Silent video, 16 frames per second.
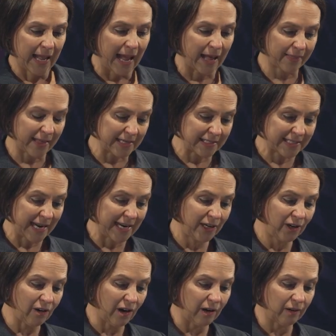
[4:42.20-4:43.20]
Our then
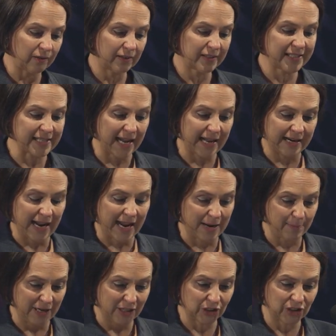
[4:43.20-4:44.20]
10-year-old son,
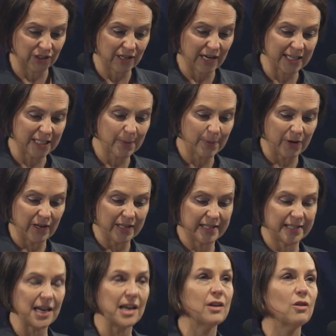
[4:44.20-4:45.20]
Hamish,
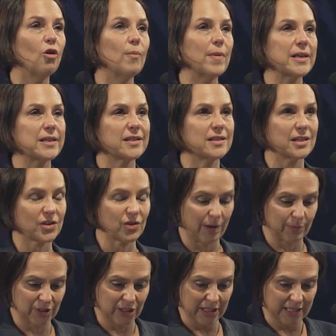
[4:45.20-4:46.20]
experienced enormous
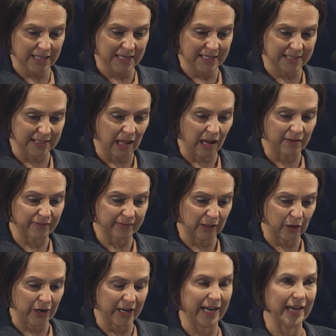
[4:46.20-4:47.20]
disruption to his life,
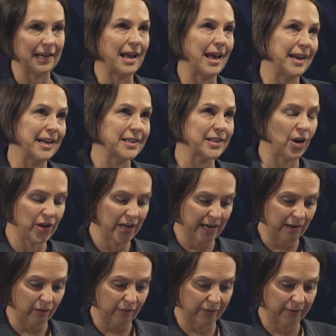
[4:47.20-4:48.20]
learning, and his own
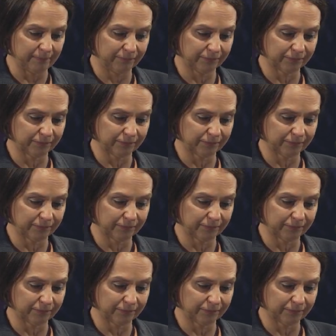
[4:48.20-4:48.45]
health.